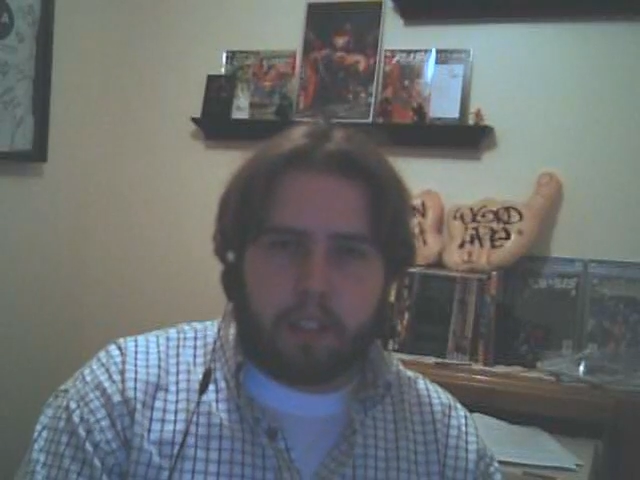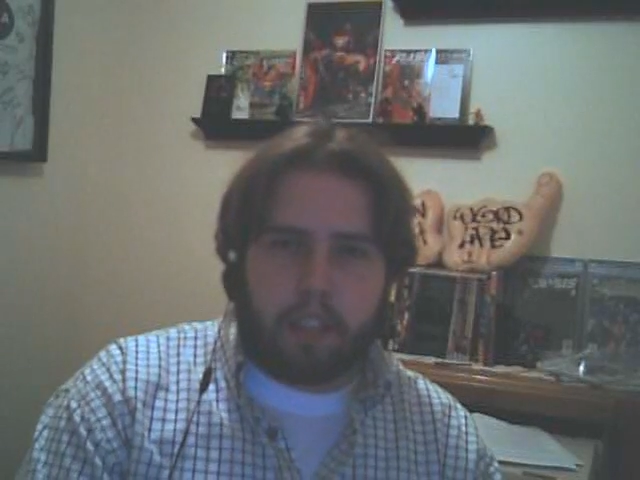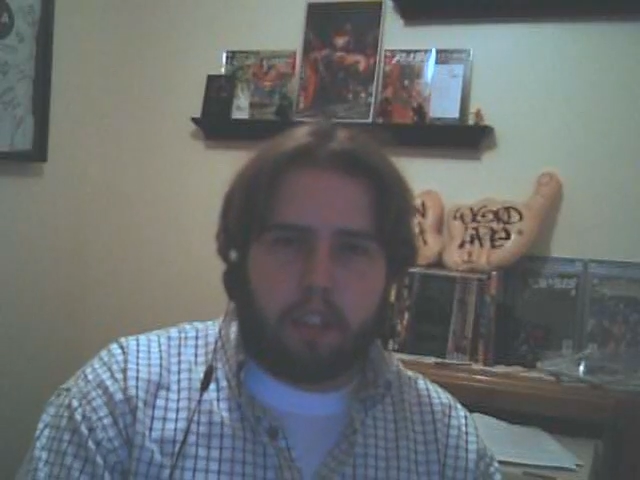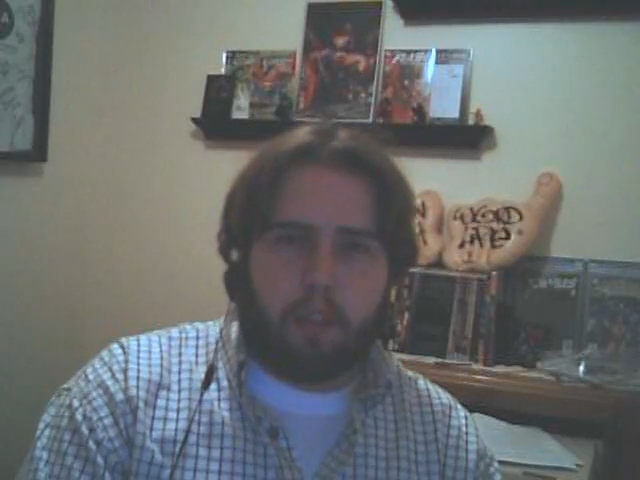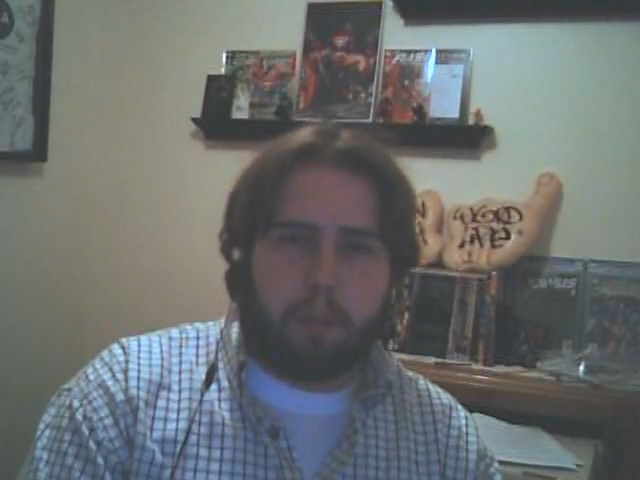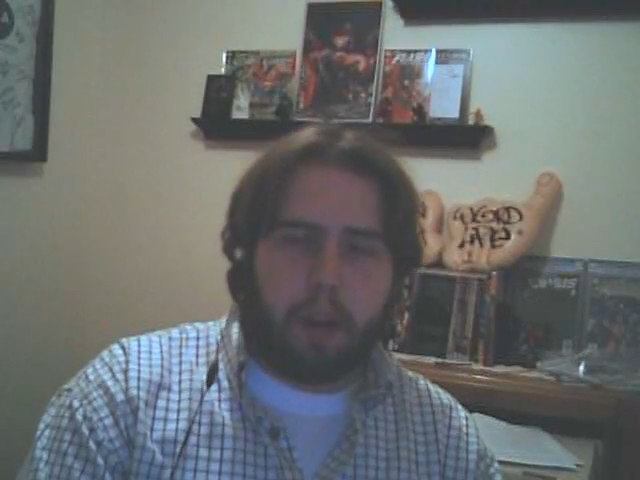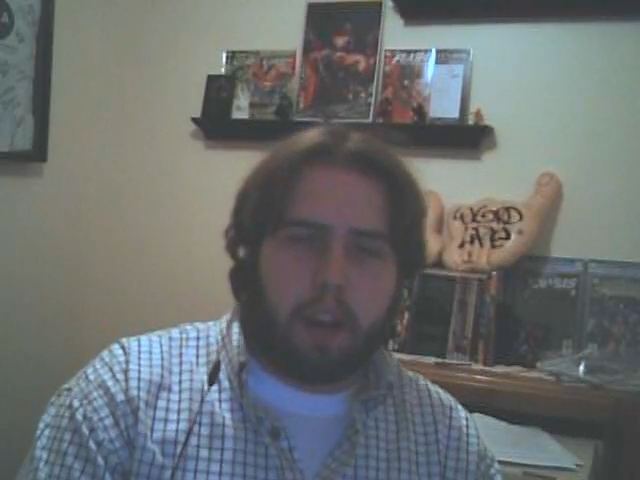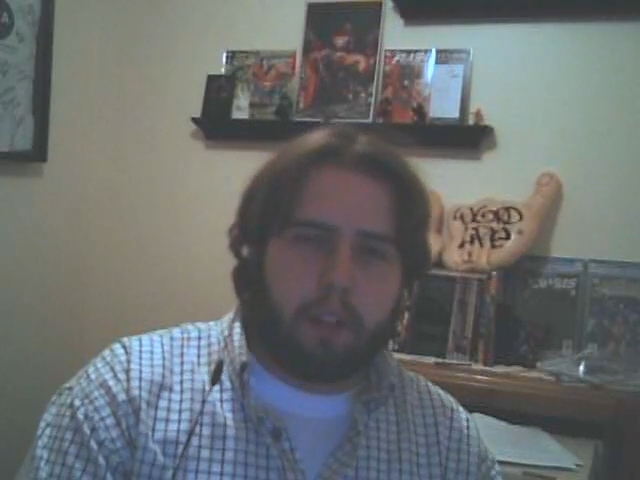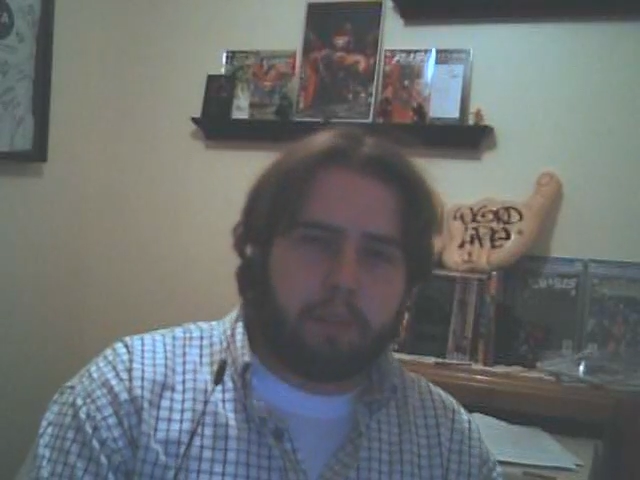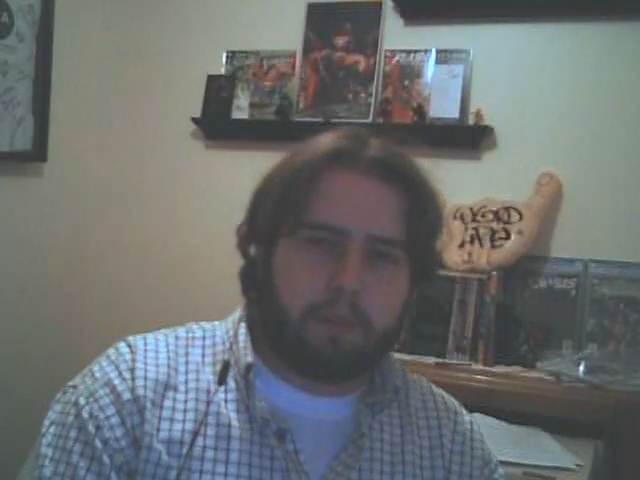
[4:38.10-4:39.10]
D'Lo
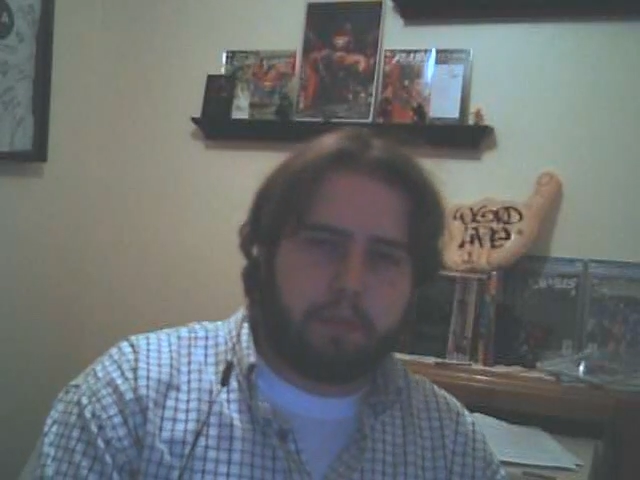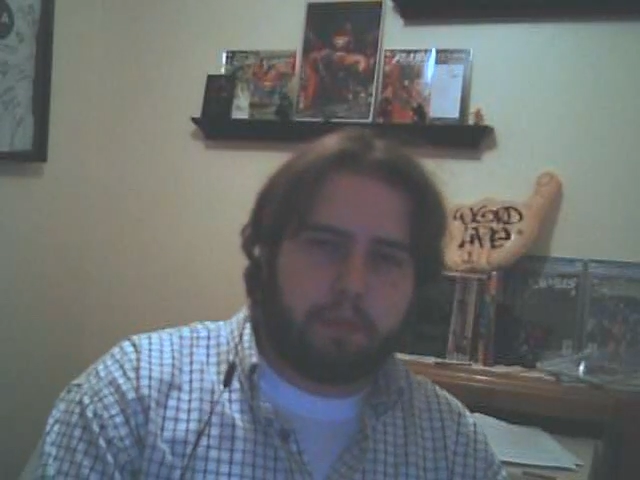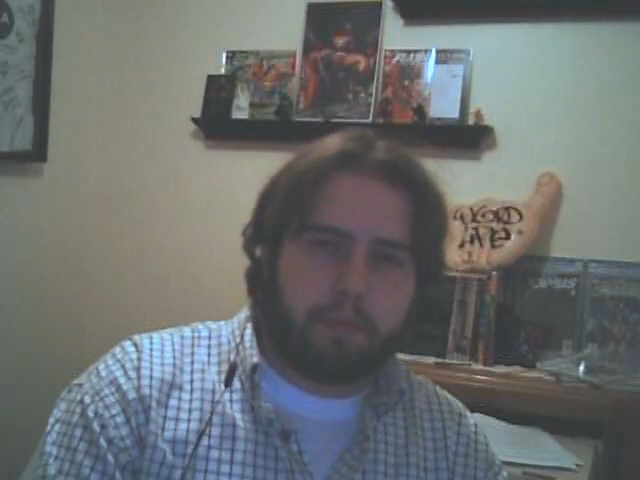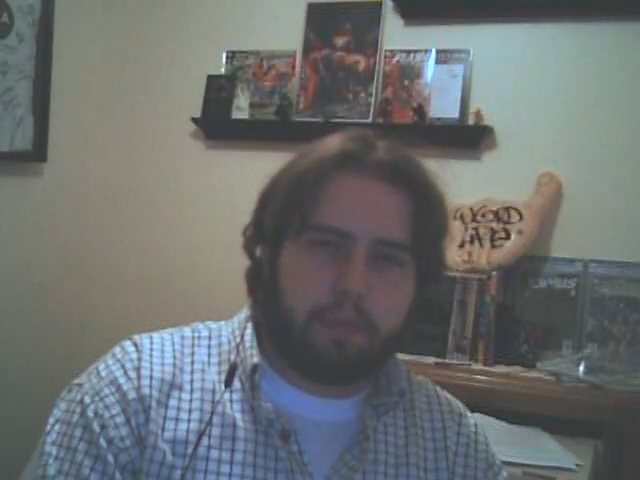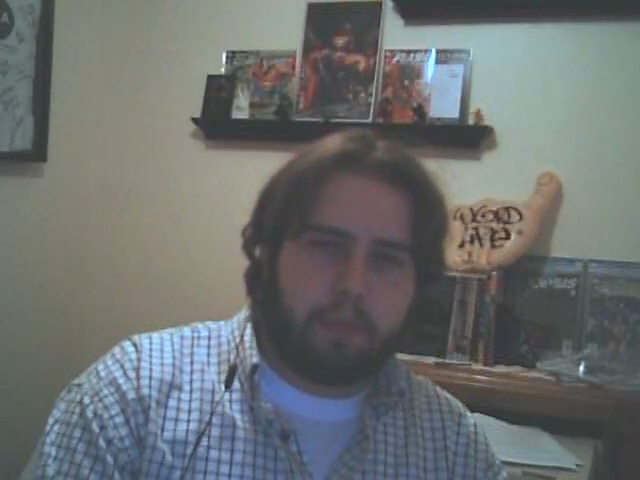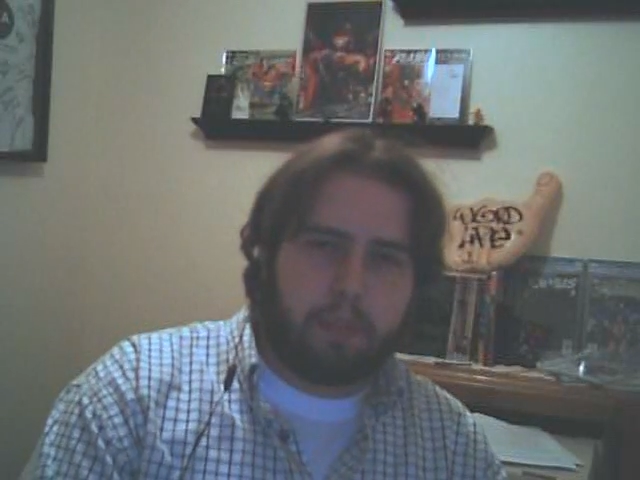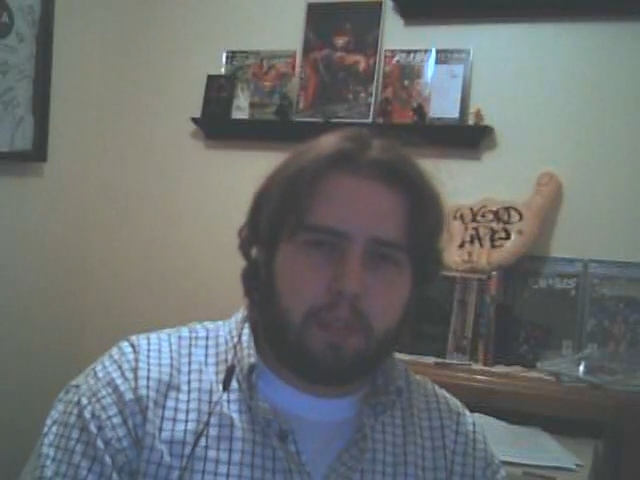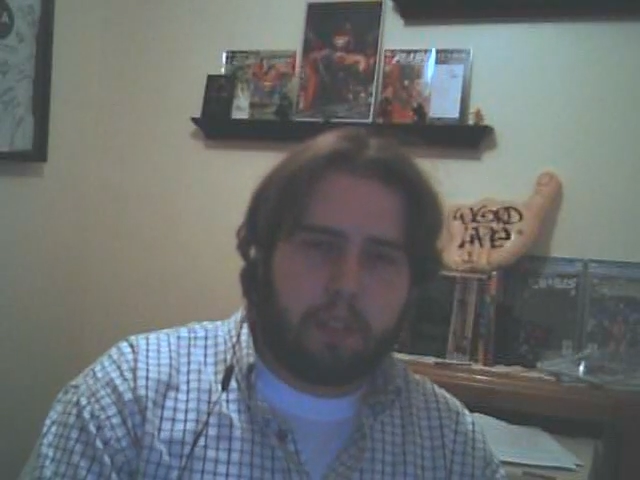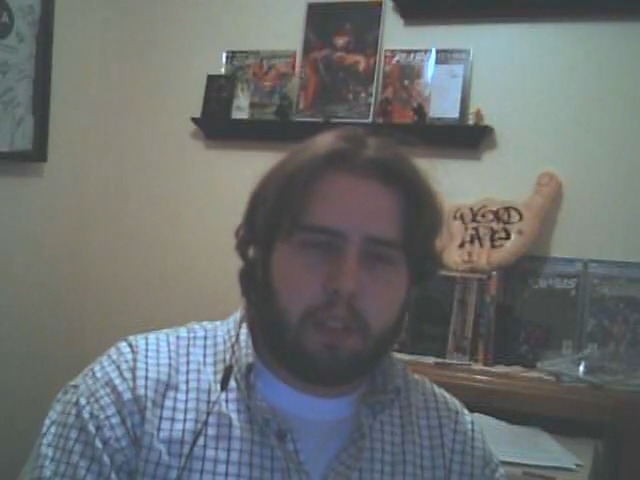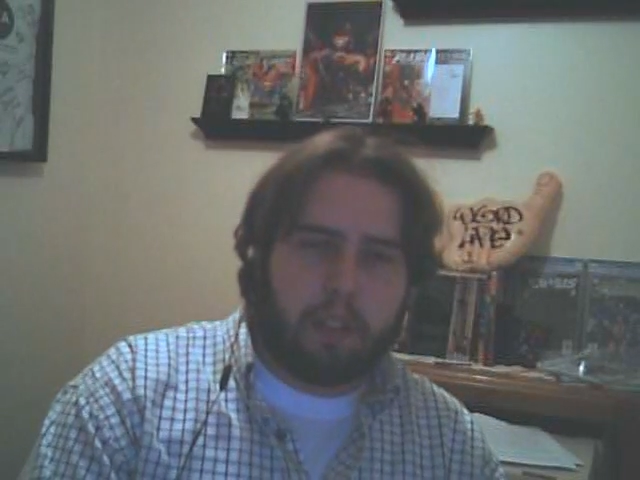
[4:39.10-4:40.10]
Brown
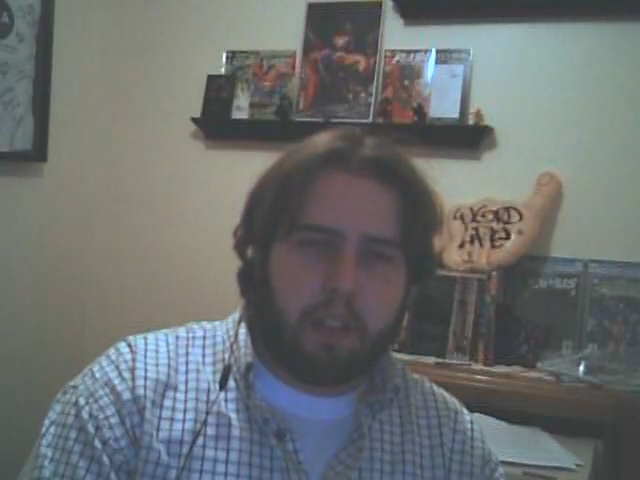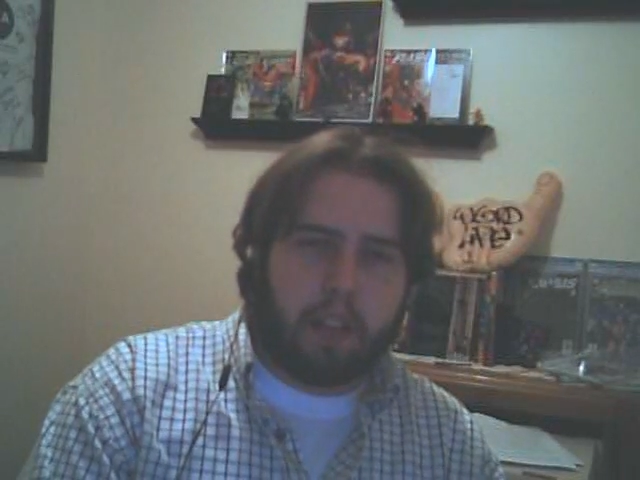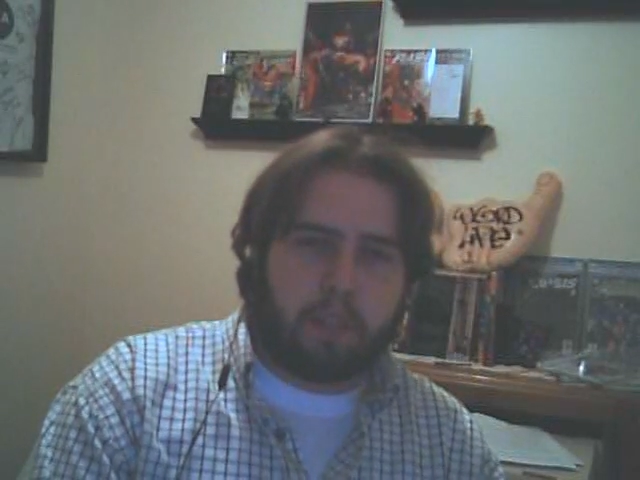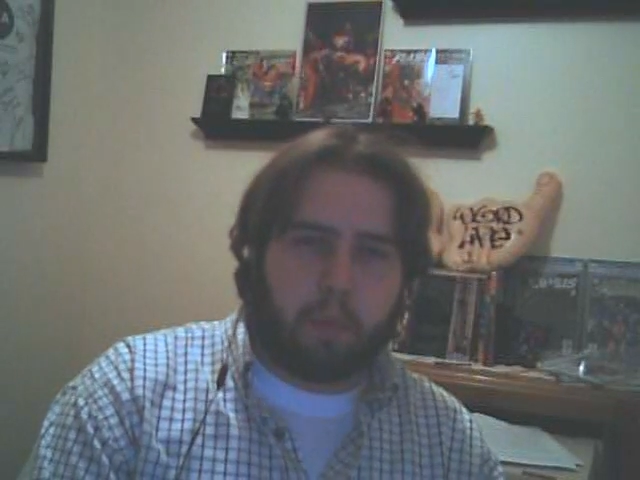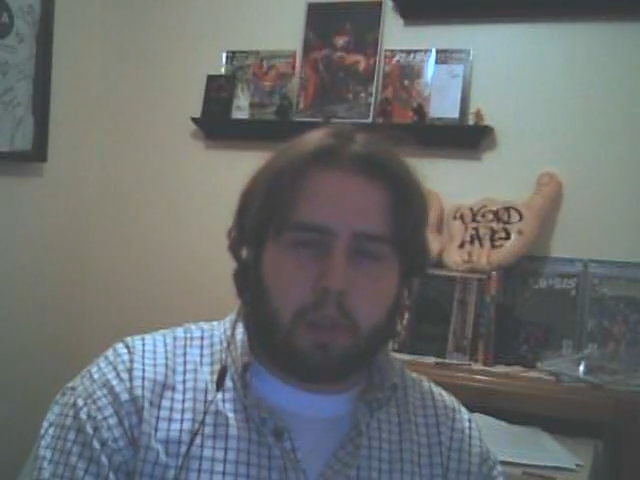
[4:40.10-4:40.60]
has